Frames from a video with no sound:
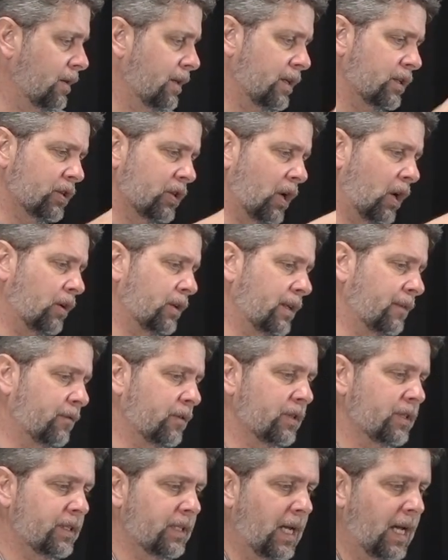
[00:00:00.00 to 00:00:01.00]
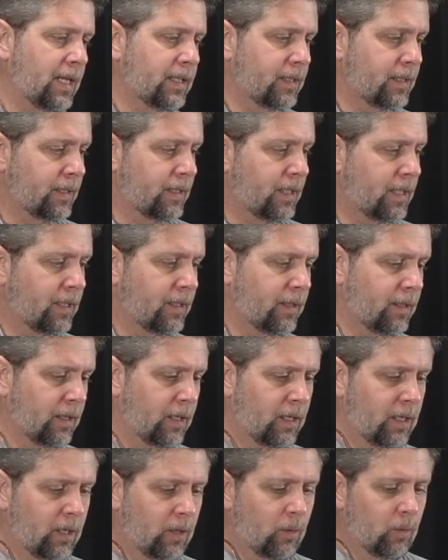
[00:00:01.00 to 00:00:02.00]
There's all different sizes here.
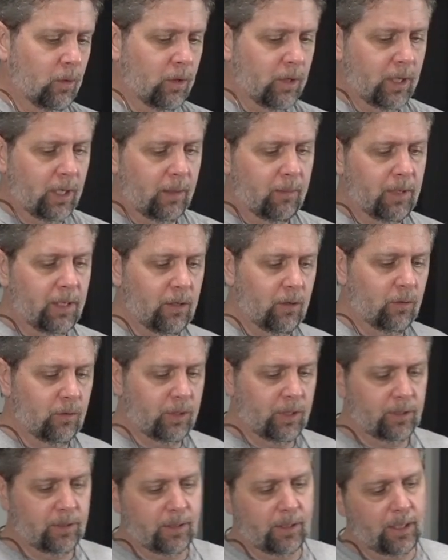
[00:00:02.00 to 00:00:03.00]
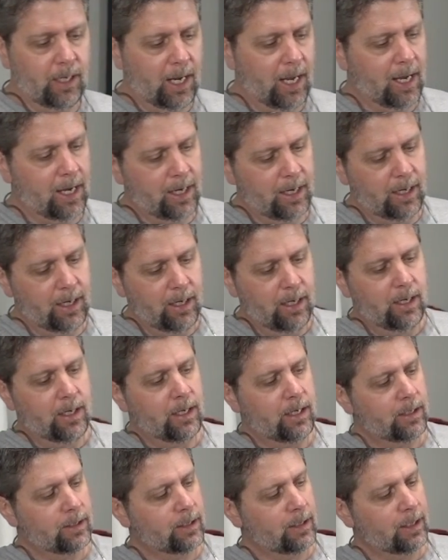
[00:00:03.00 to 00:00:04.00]
We're going to be using today
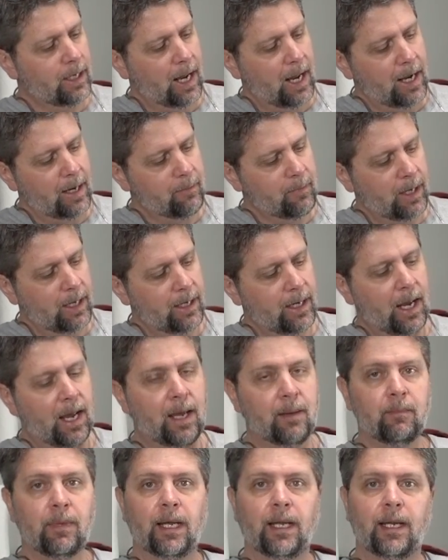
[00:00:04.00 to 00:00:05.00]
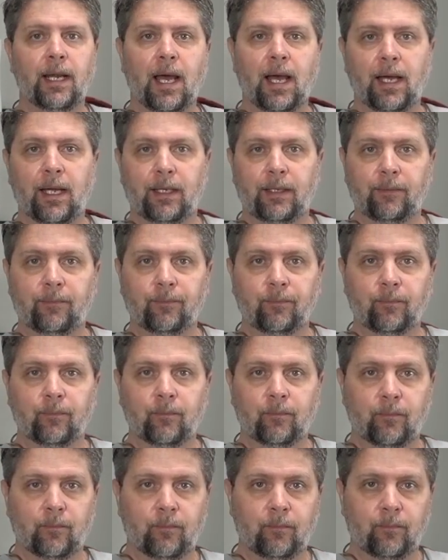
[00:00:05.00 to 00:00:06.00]
is a 9x9x9.
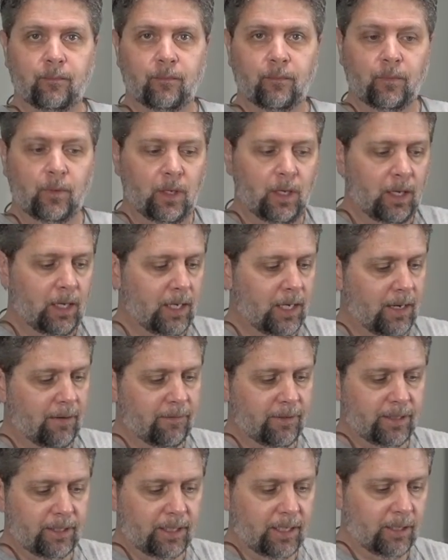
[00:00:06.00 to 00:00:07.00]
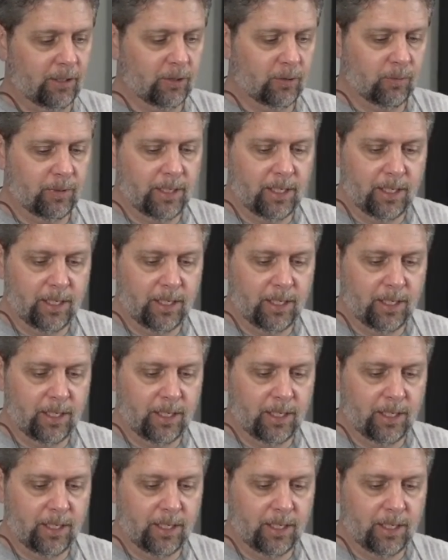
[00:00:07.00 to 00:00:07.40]
And everything else we